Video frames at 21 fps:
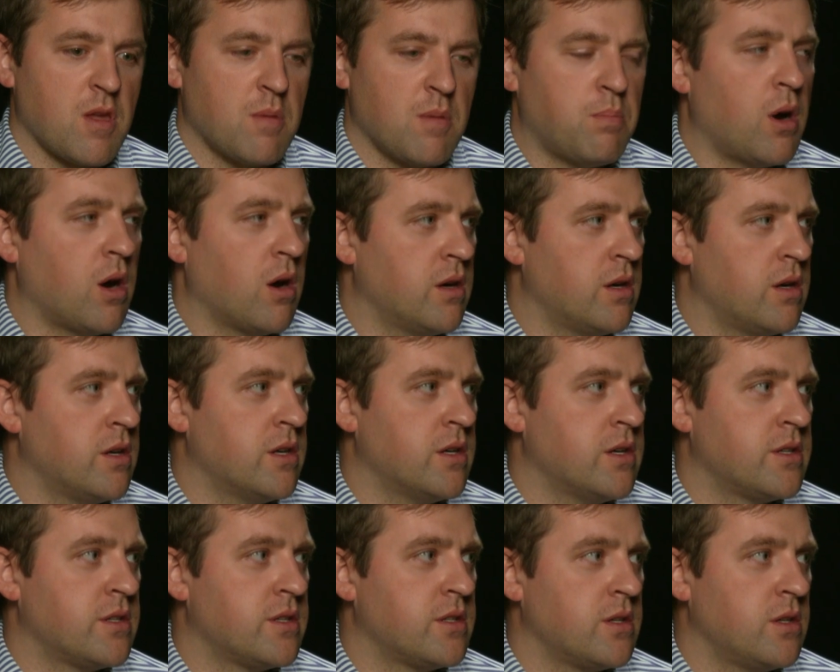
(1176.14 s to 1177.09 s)

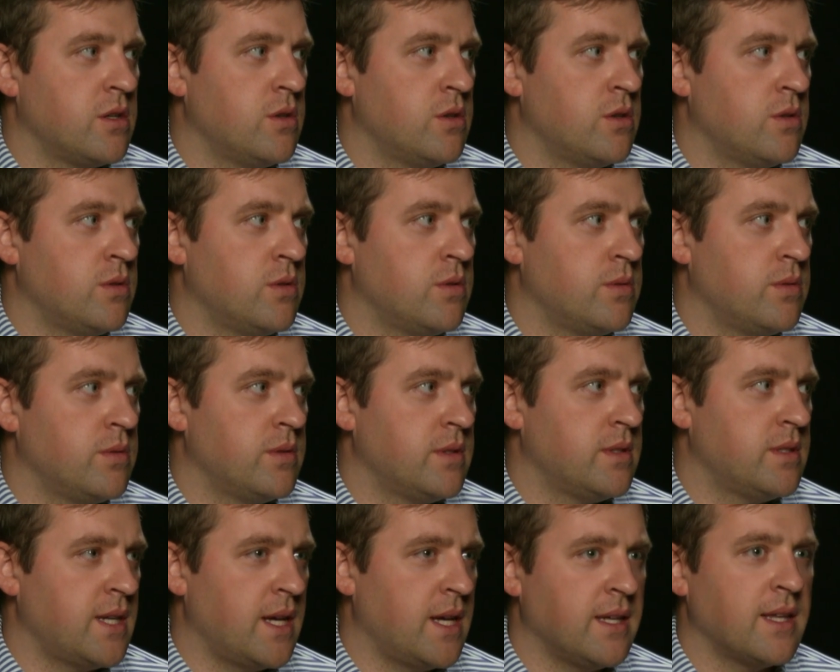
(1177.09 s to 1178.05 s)
partners who
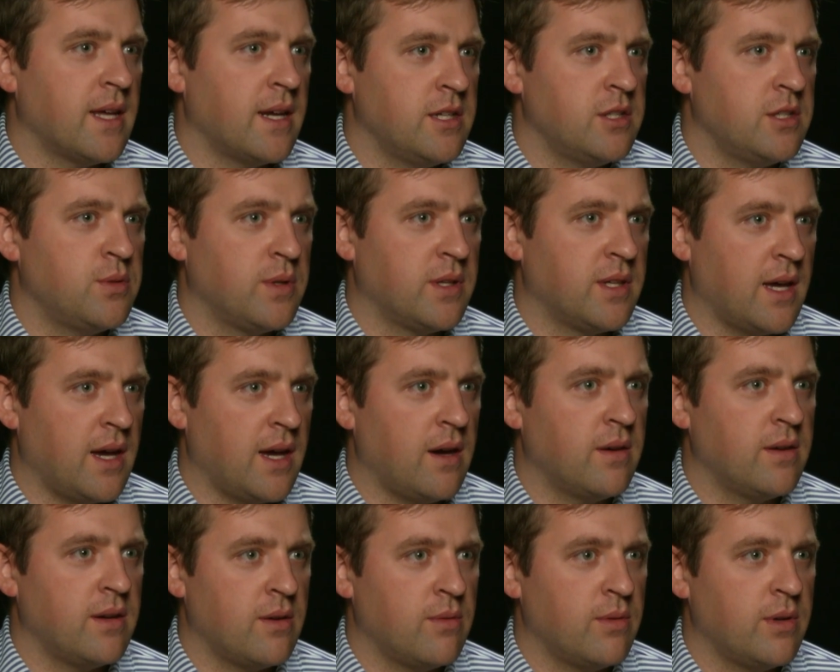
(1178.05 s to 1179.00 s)
take that into
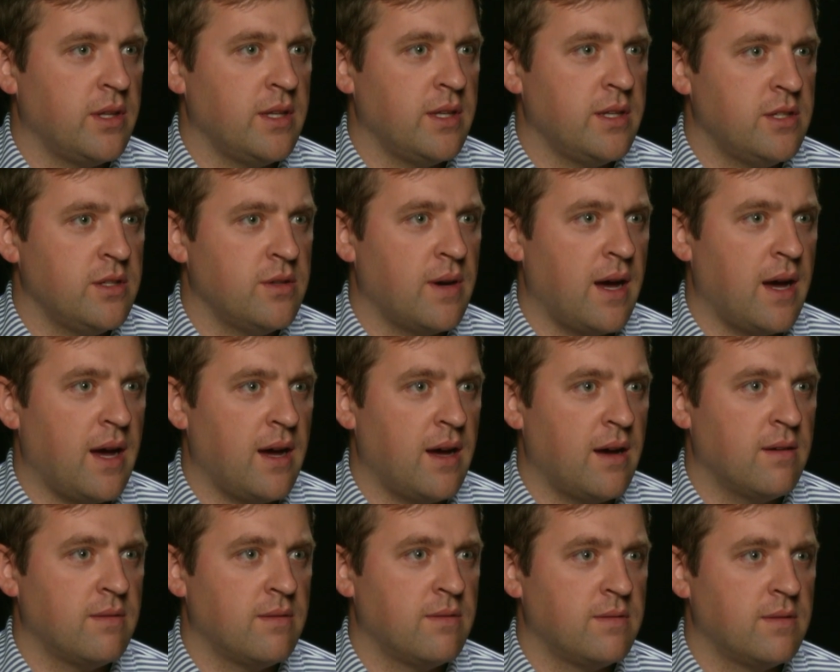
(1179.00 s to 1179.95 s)
account and really do
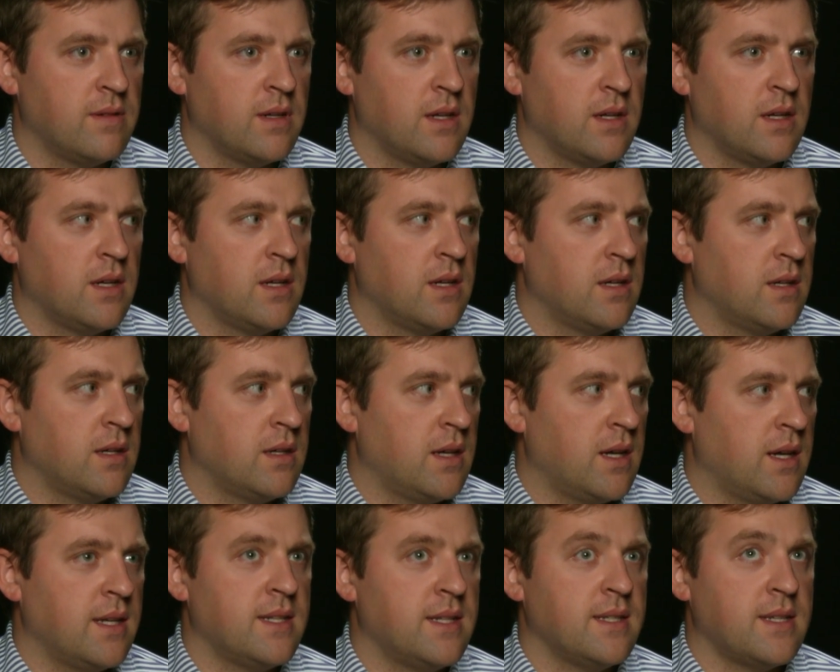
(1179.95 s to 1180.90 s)
have
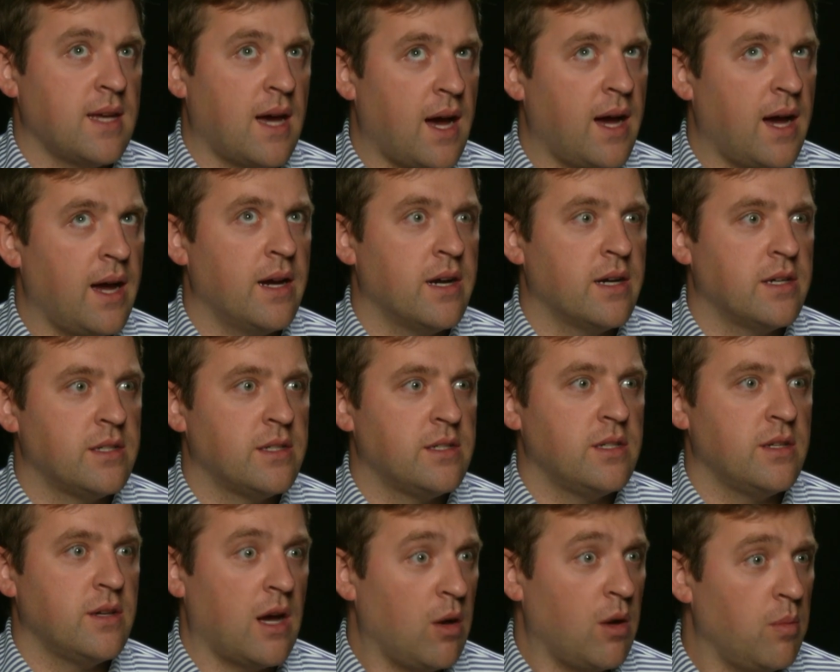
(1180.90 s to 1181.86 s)
a desire
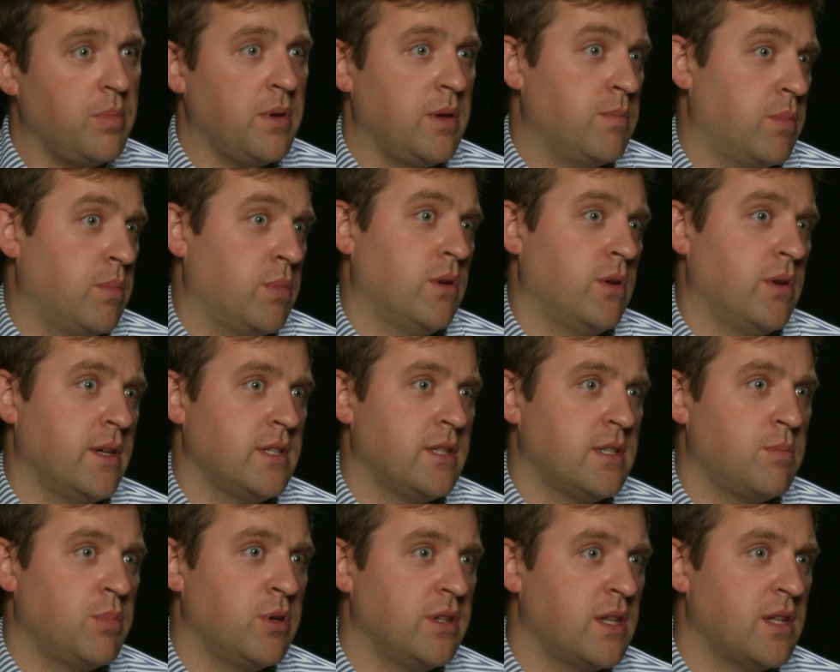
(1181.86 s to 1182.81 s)
to help people and
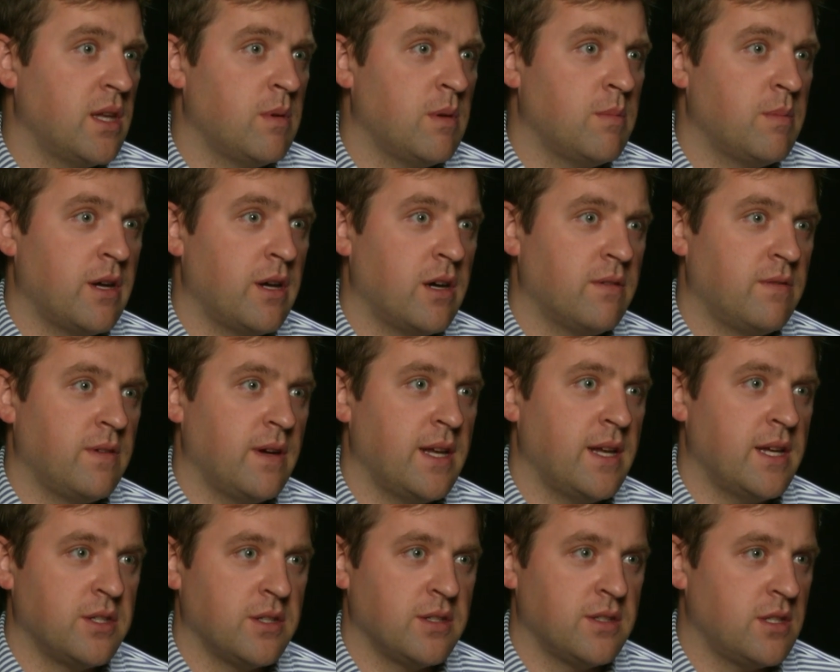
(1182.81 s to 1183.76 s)
to put them in better
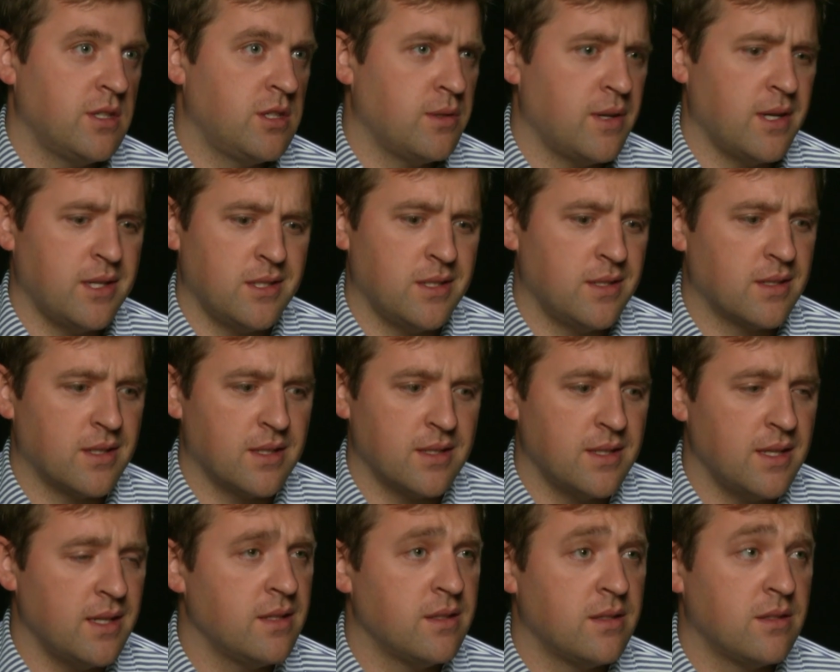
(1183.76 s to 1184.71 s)
financial situations, because
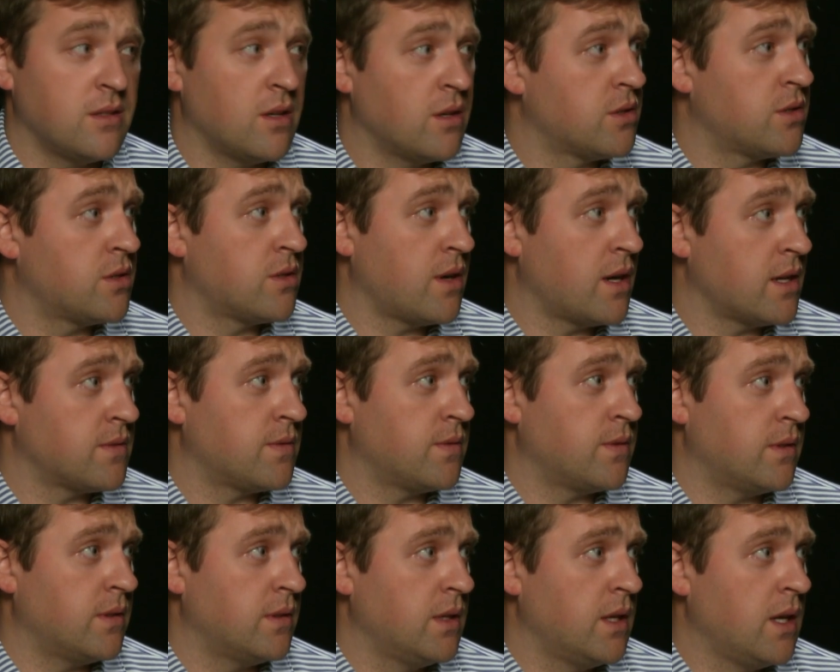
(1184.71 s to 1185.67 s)
it is so
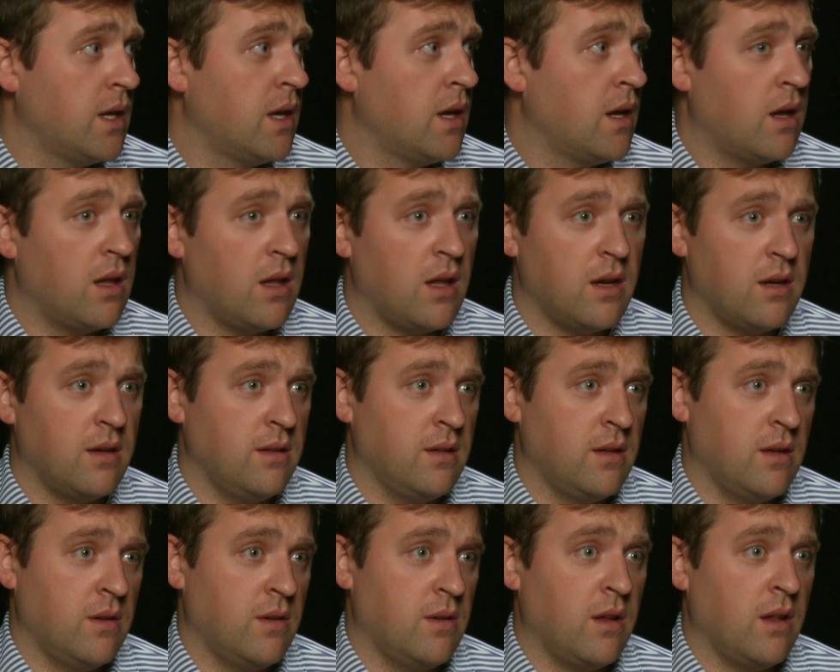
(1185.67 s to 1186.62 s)
stressful. A
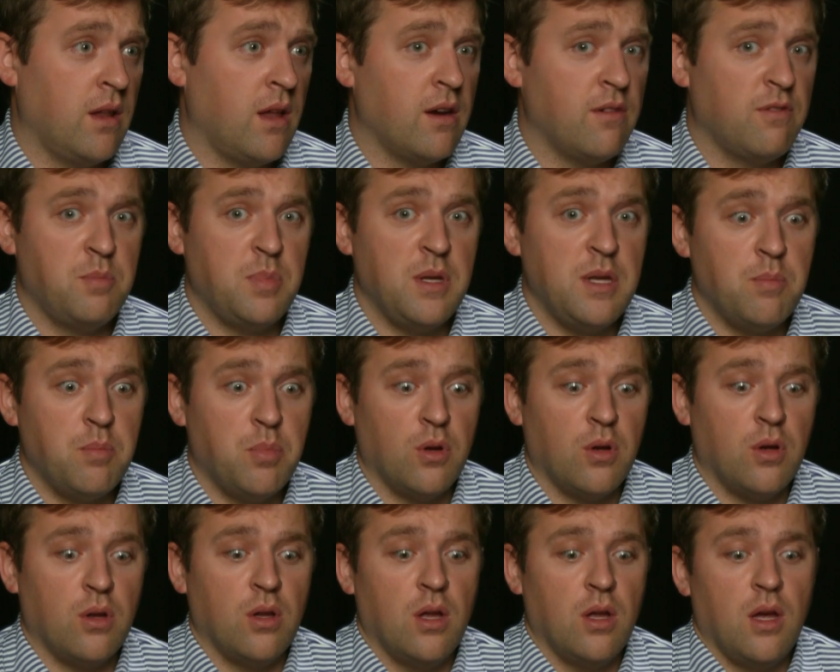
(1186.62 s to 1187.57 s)
lot of
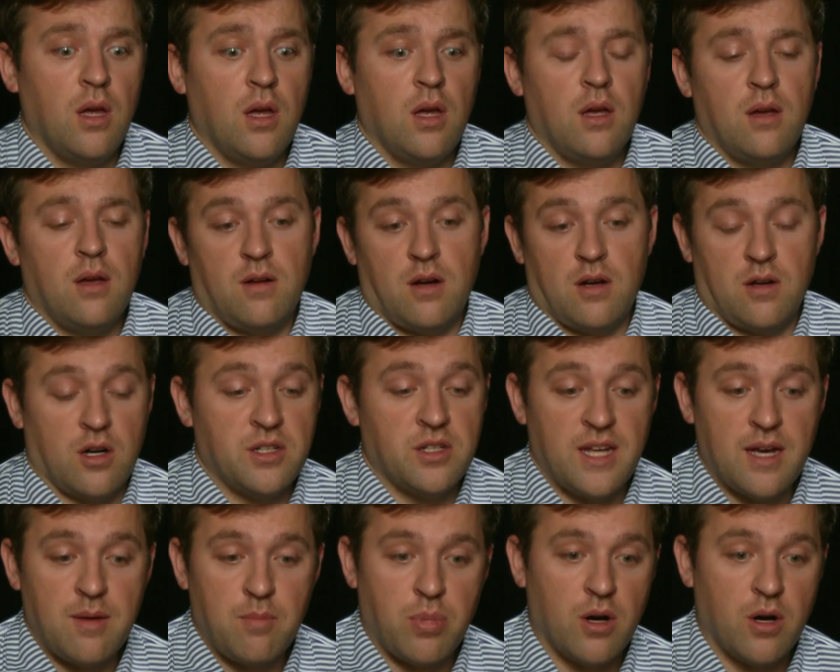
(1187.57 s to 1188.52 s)
people our
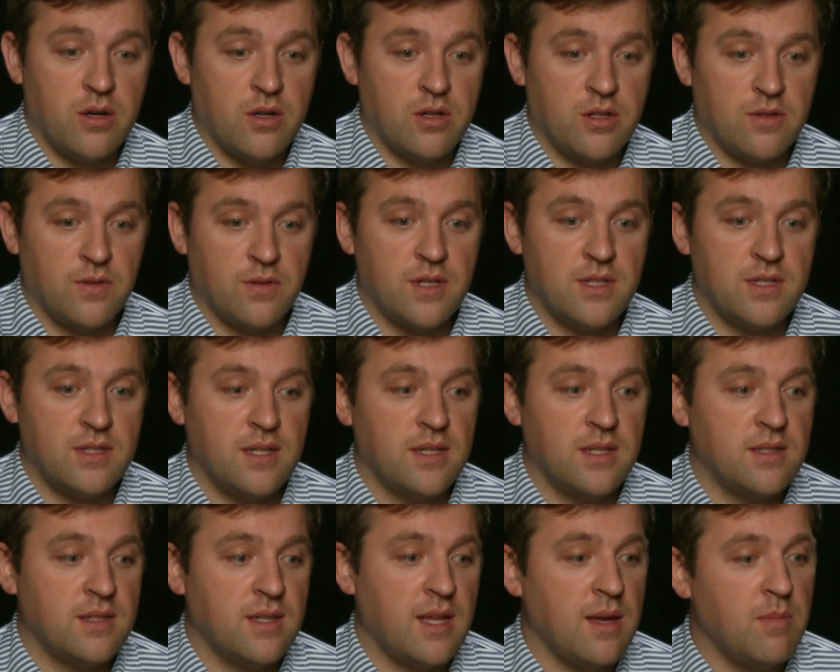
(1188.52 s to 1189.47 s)
debt partners, for
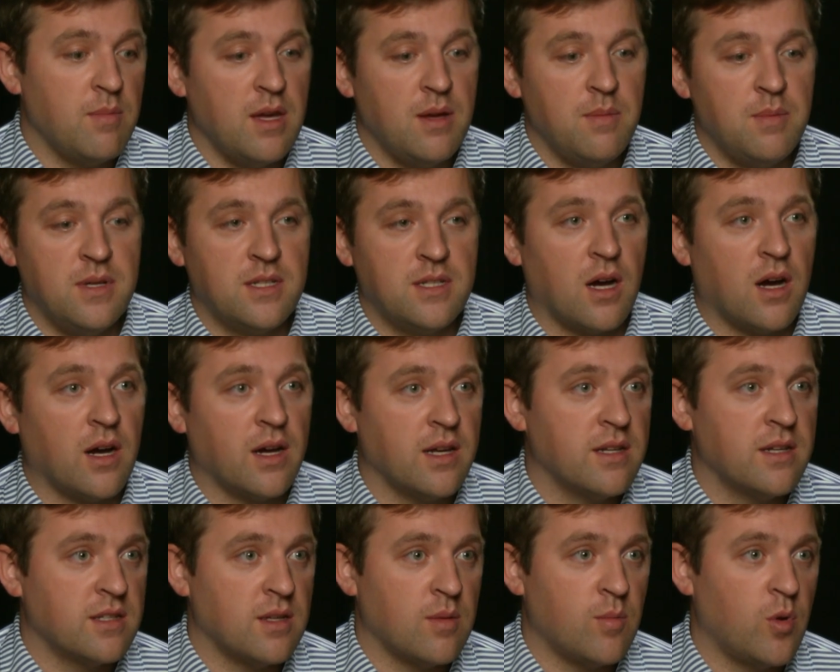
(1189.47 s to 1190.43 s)
instance, they may be talking
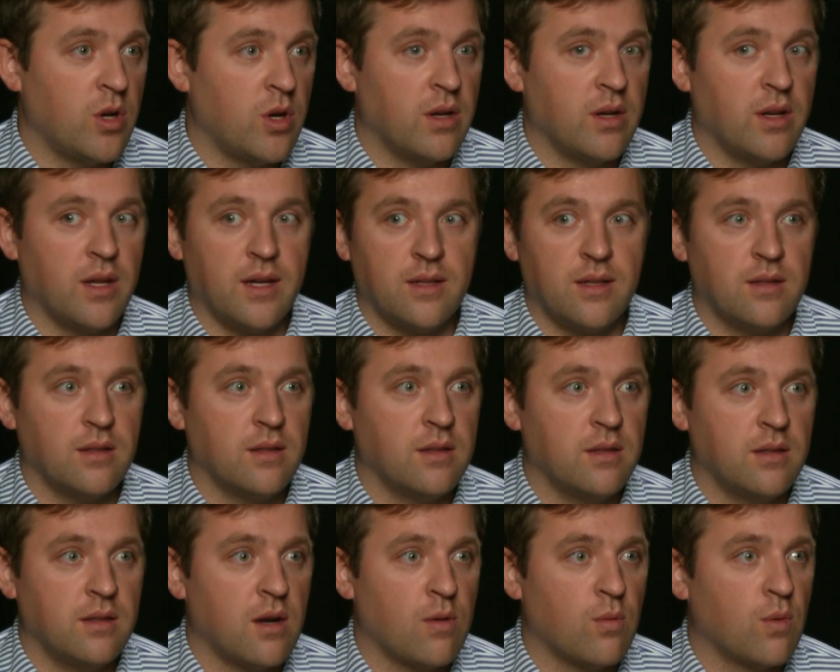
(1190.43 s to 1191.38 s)
to someone on like
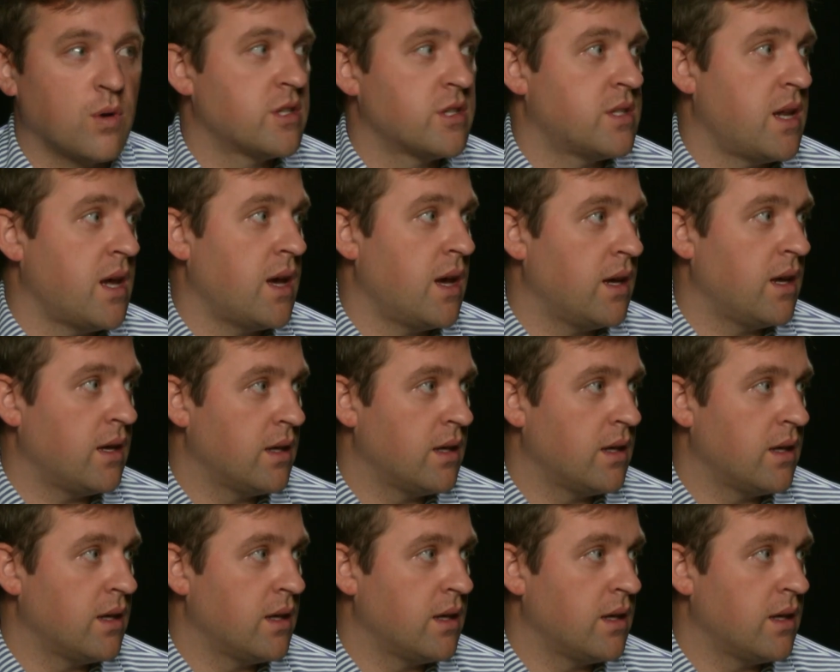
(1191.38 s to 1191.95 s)
their worst day.